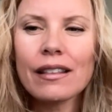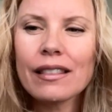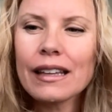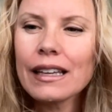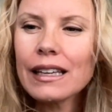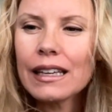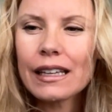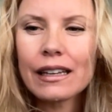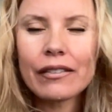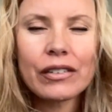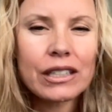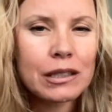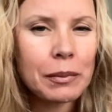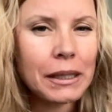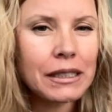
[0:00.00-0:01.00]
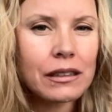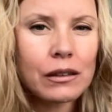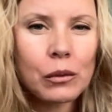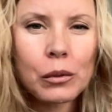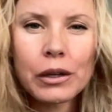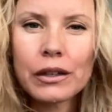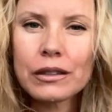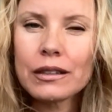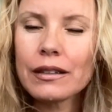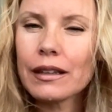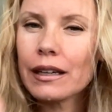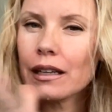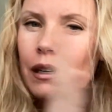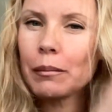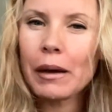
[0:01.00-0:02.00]
thinking of expecting the worst,
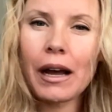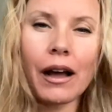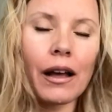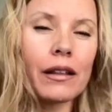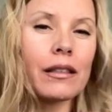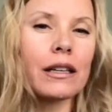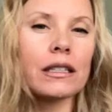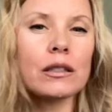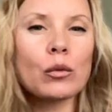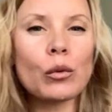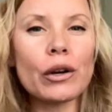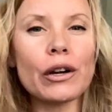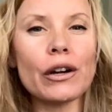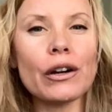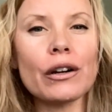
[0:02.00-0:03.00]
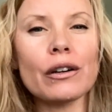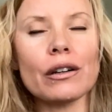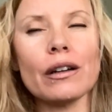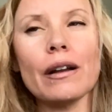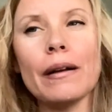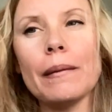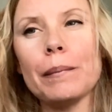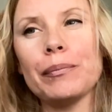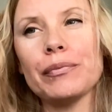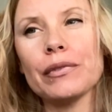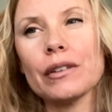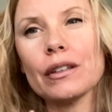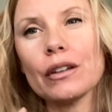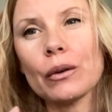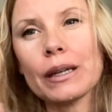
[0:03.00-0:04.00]
thinking about how things were,
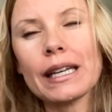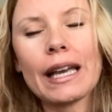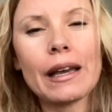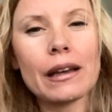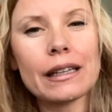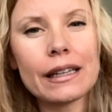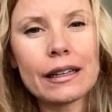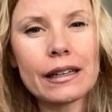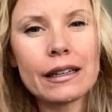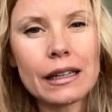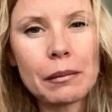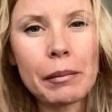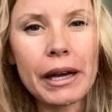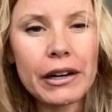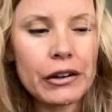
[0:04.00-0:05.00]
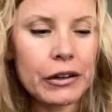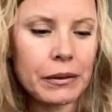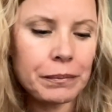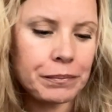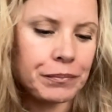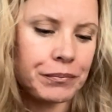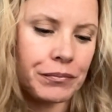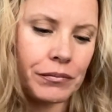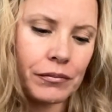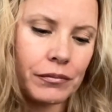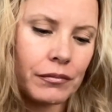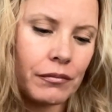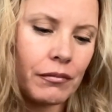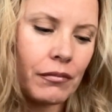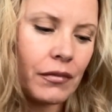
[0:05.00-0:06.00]
you know, it can't get any better.
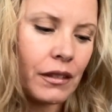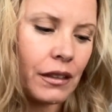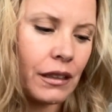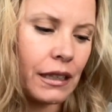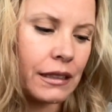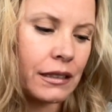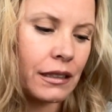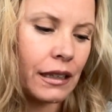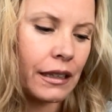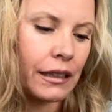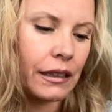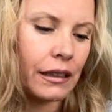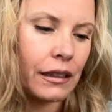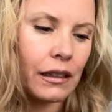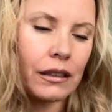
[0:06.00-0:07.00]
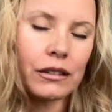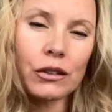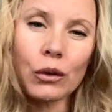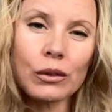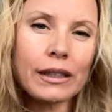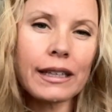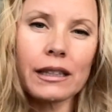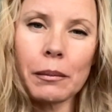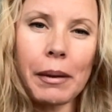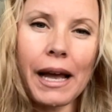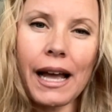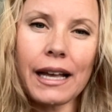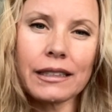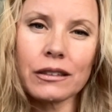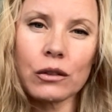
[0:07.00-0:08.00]
It's like, don't let the
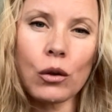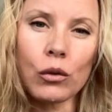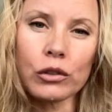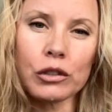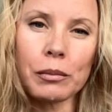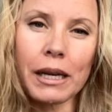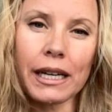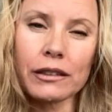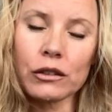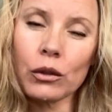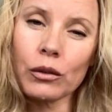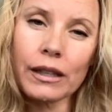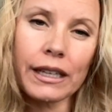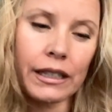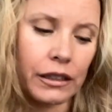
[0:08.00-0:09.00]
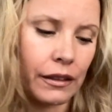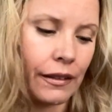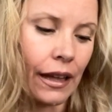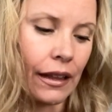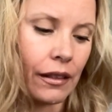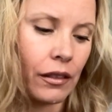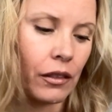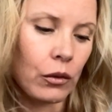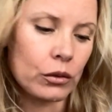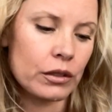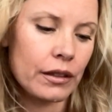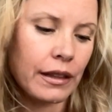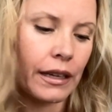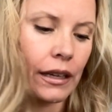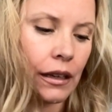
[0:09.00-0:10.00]
past hold you back. Don't let that those
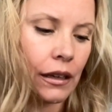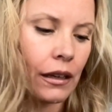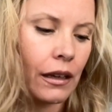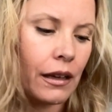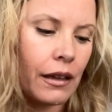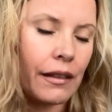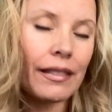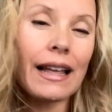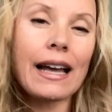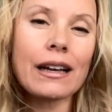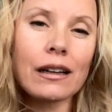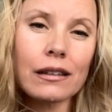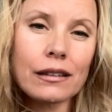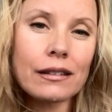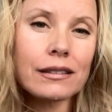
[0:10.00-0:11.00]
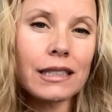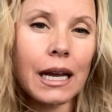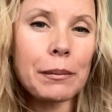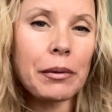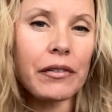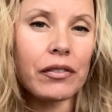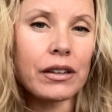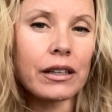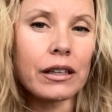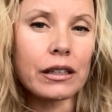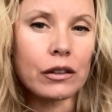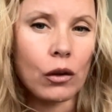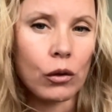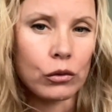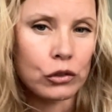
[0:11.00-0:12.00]
think that type of
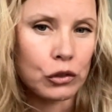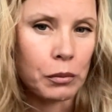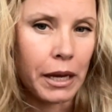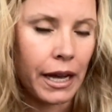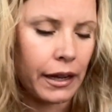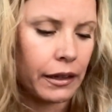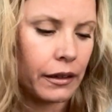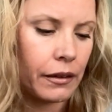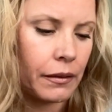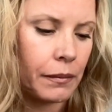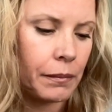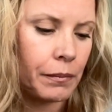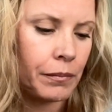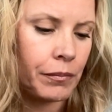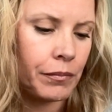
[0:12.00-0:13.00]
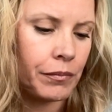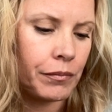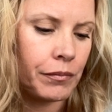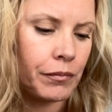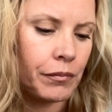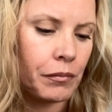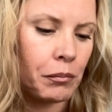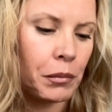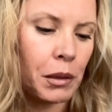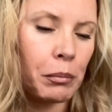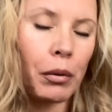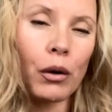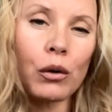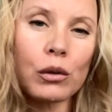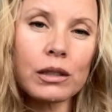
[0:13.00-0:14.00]
thinking hold you back. Be
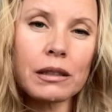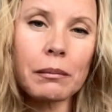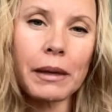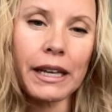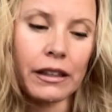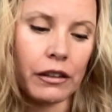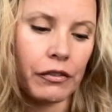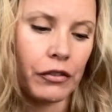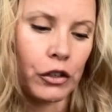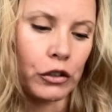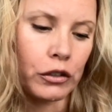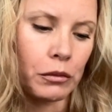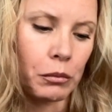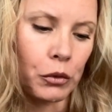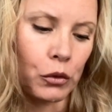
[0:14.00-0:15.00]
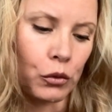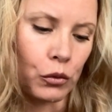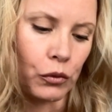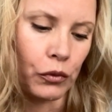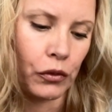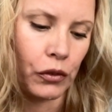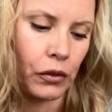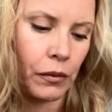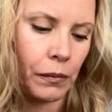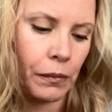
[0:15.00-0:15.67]
bold and make the first move.